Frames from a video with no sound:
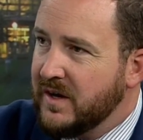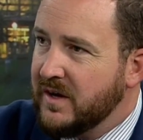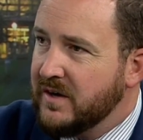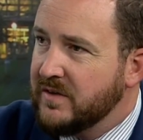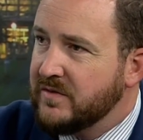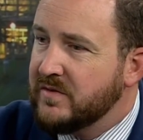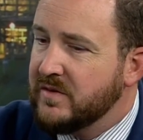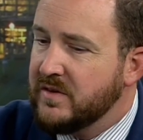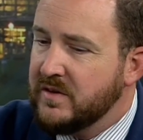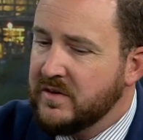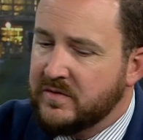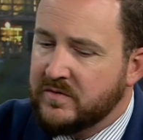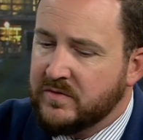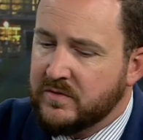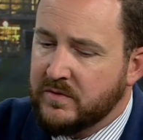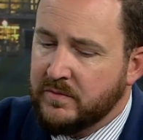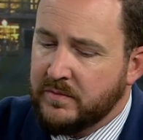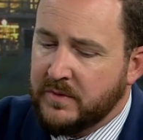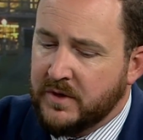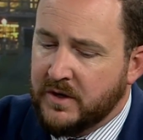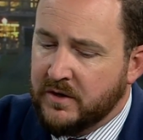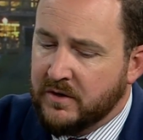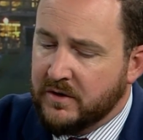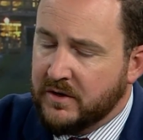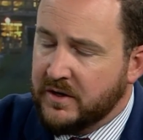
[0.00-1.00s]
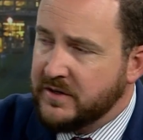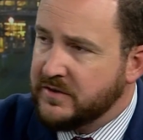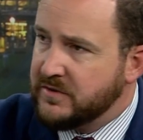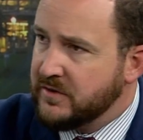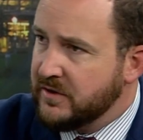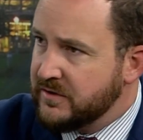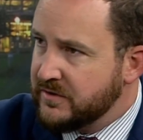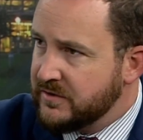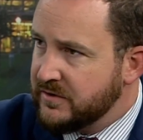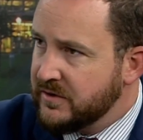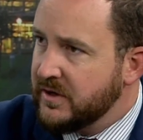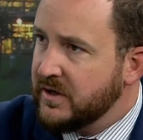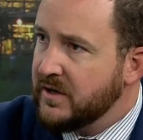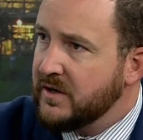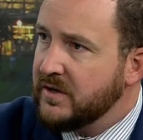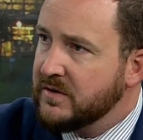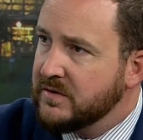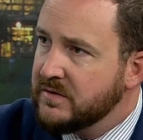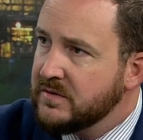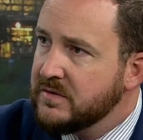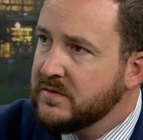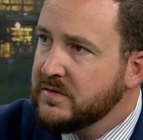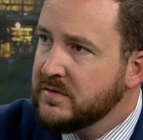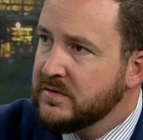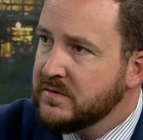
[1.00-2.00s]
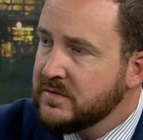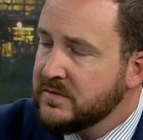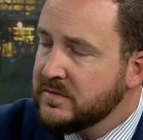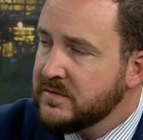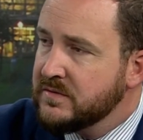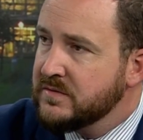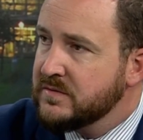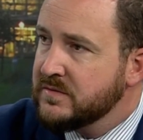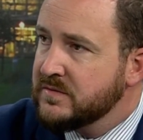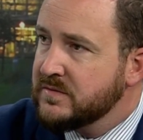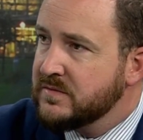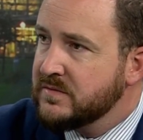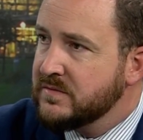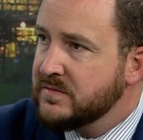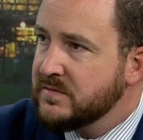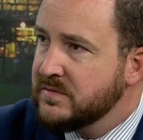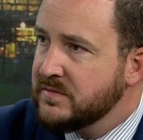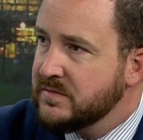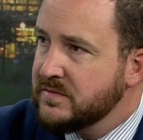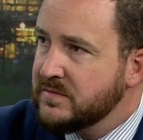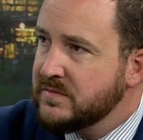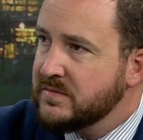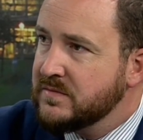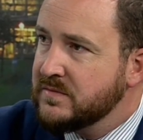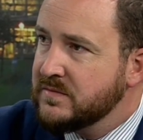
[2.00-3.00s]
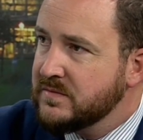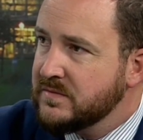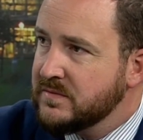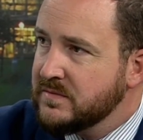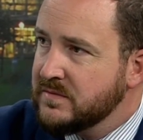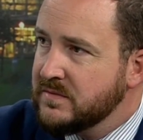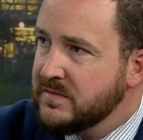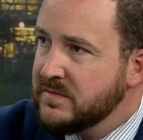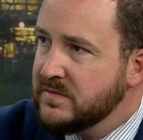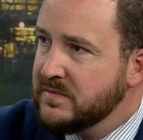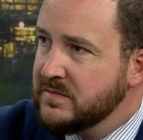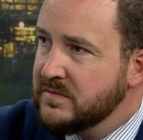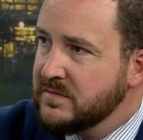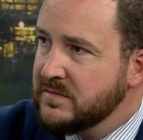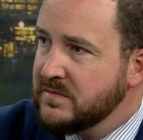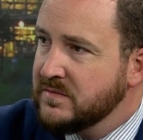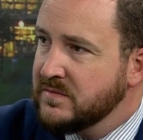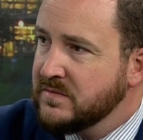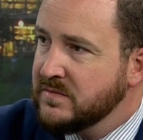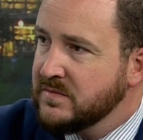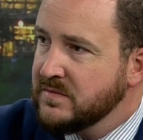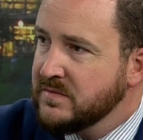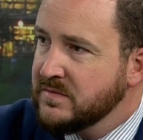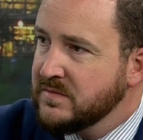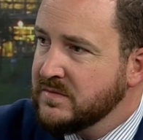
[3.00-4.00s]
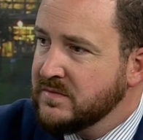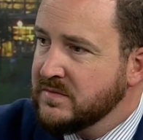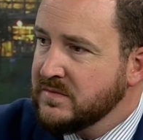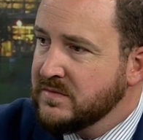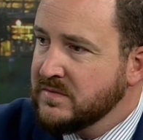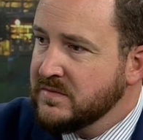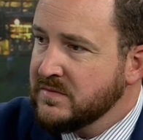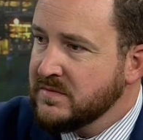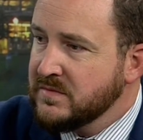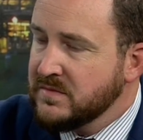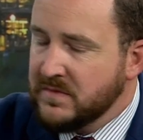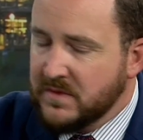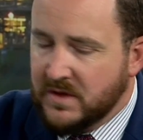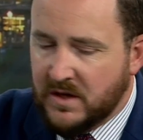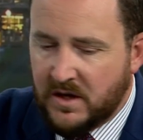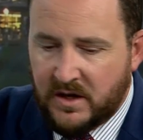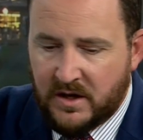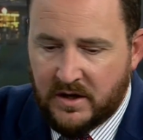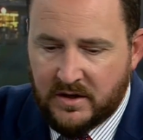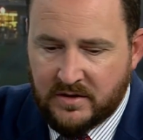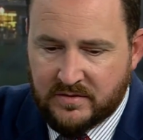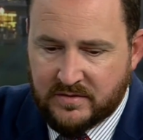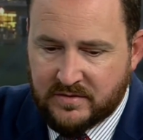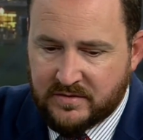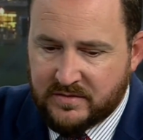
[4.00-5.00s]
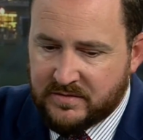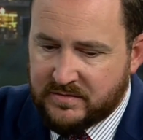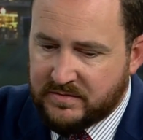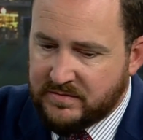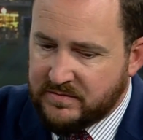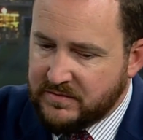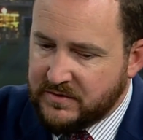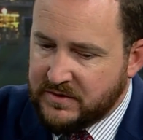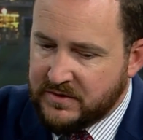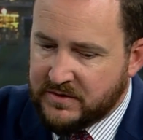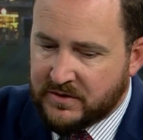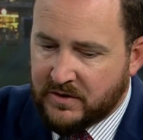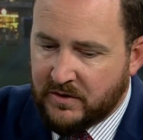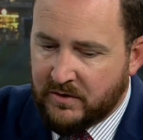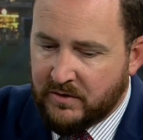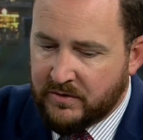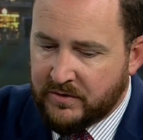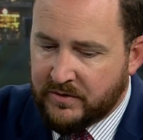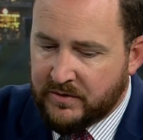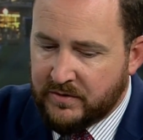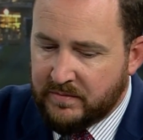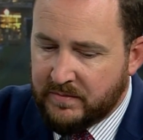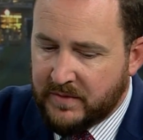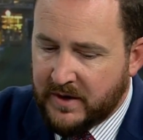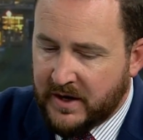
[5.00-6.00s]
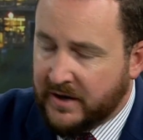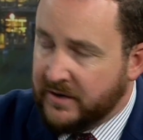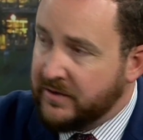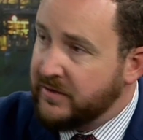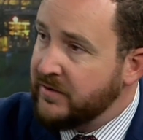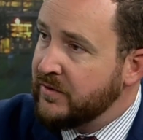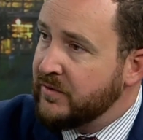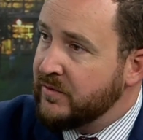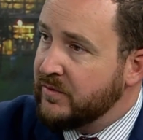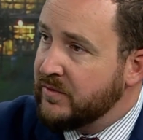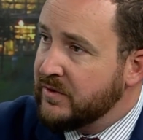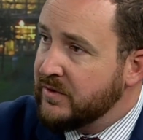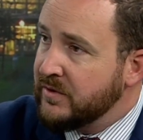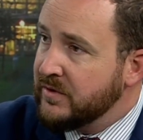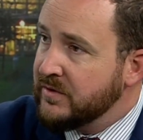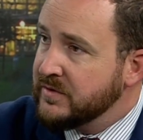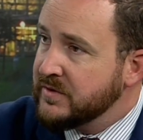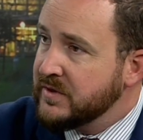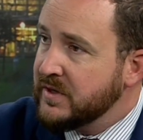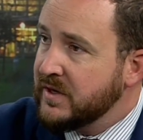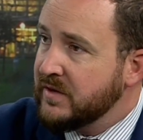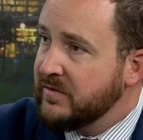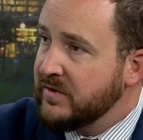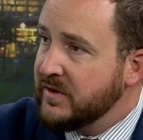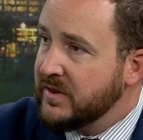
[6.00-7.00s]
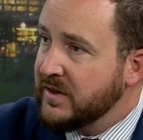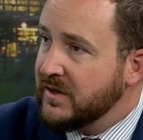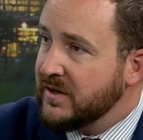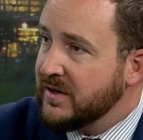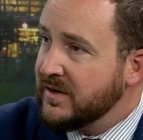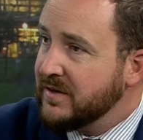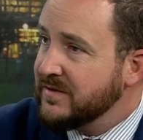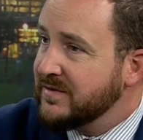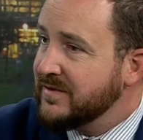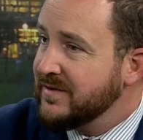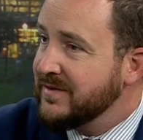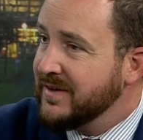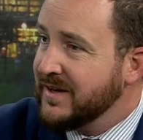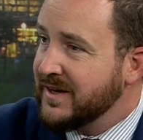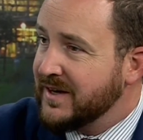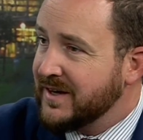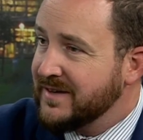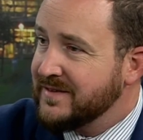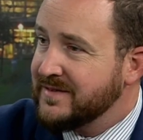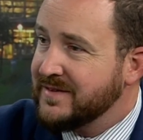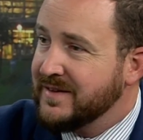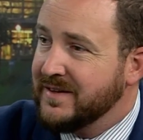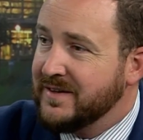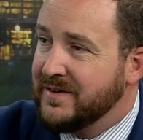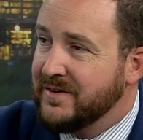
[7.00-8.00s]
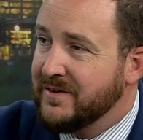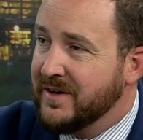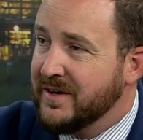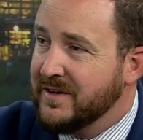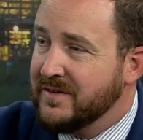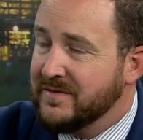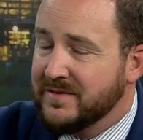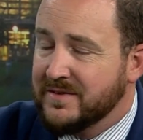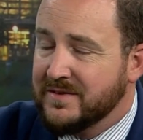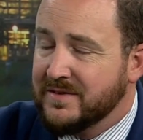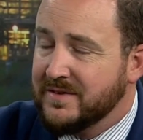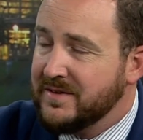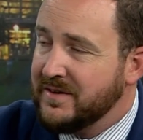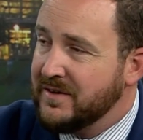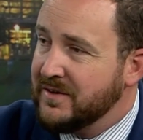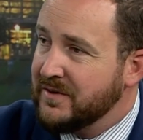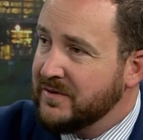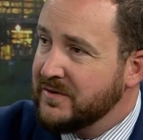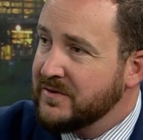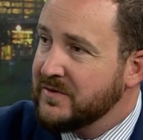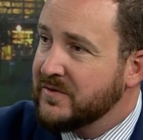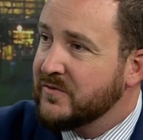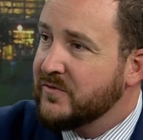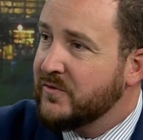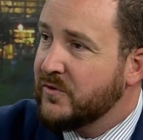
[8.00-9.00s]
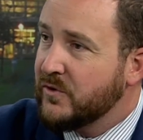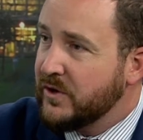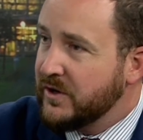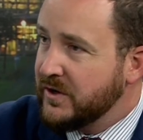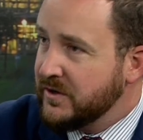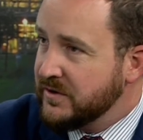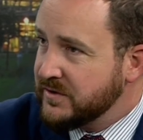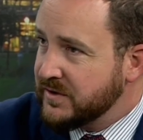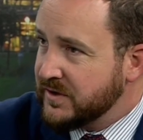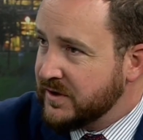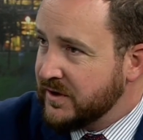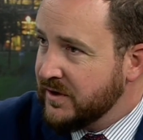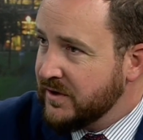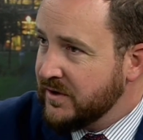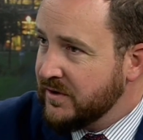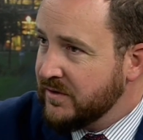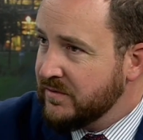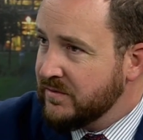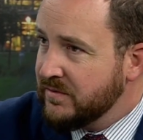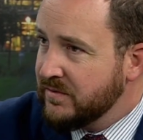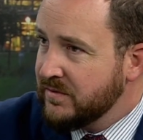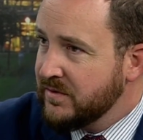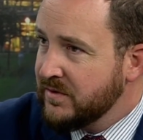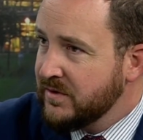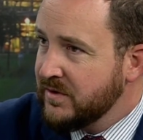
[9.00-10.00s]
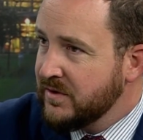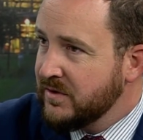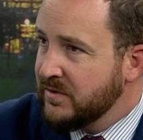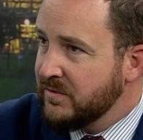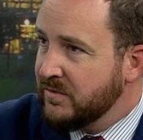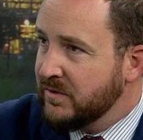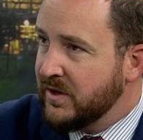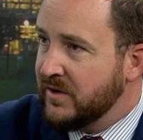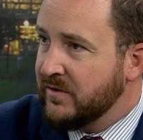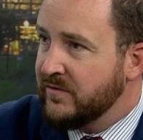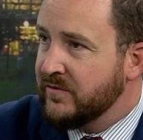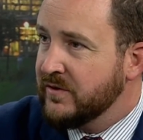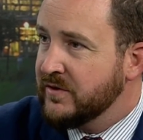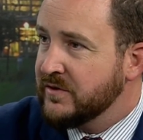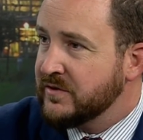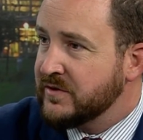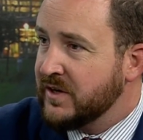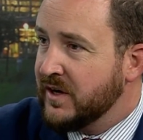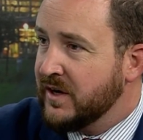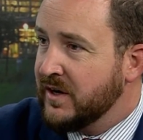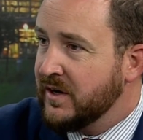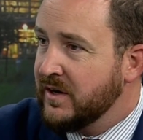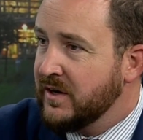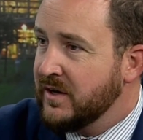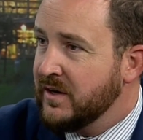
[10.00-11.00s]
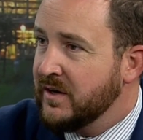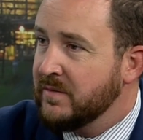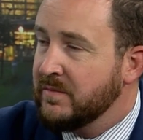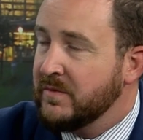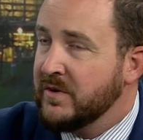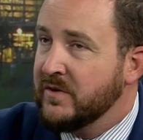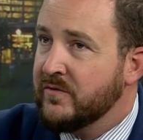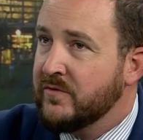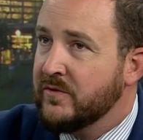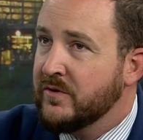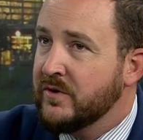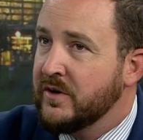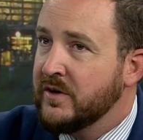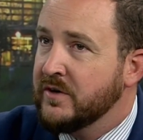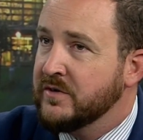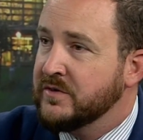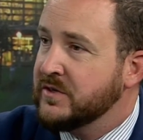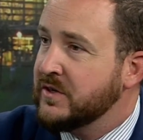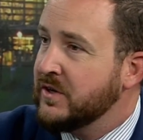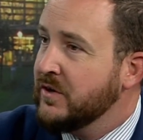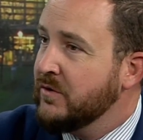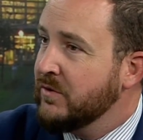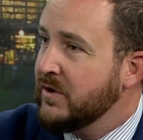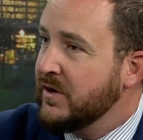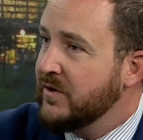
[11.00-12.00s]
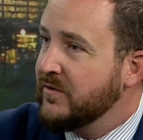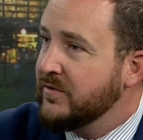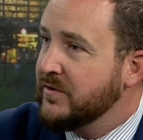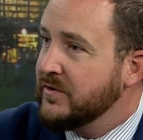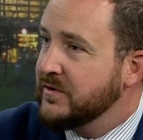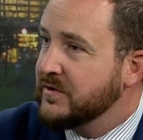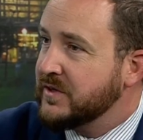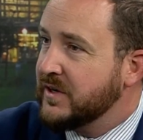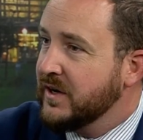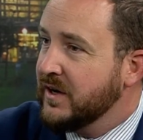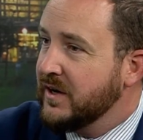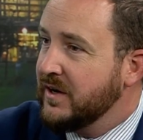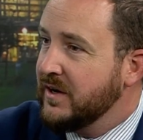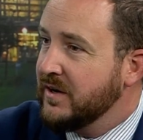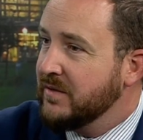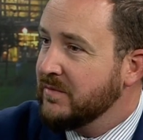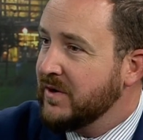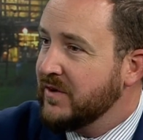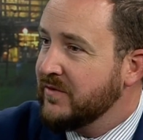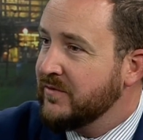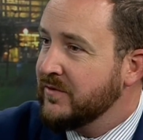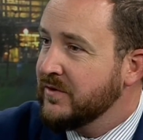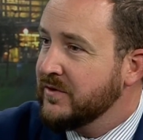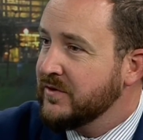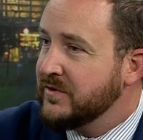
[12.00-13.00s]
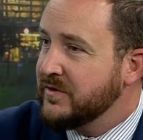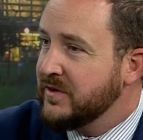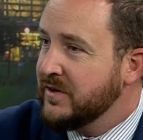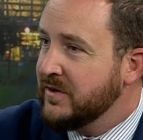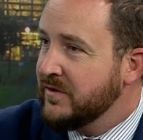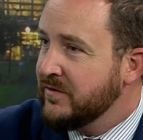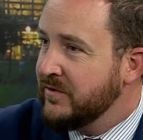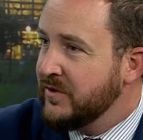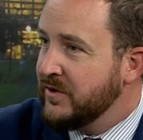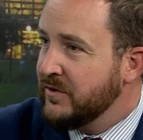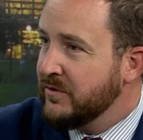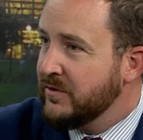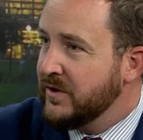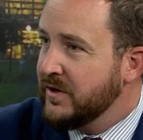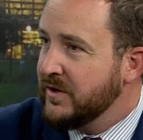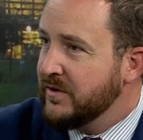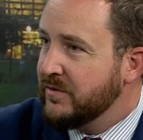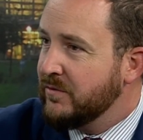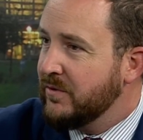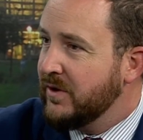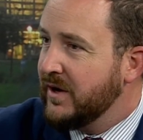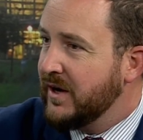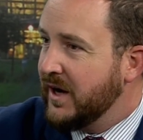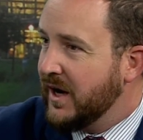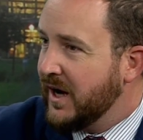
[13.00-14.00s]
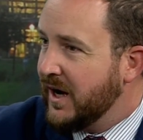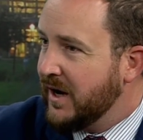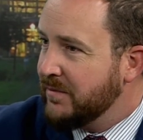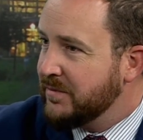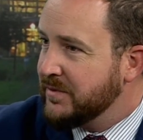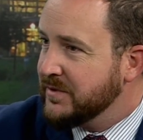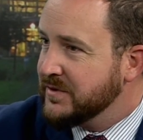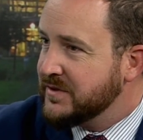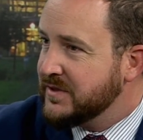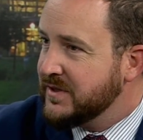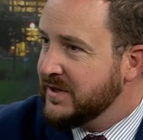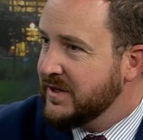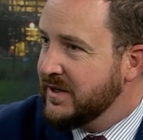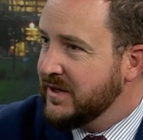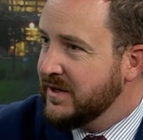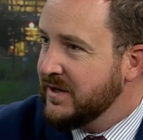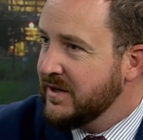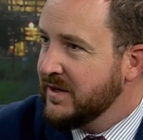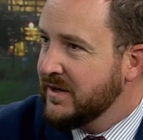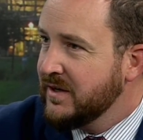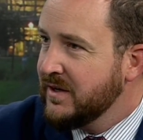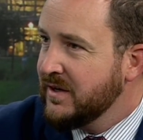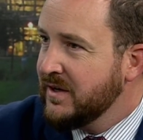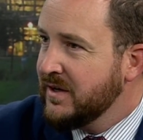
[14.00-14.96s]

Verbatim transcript: That's it's remedial HR training. Okay. So what does that consist of? It's just going th back through the rules and everything else. And like I said, you guys, this, you know, this is four years ago mm -hmm. when I first got in. I mean, four years ago when I first got in, my first interview with Ray Appleton,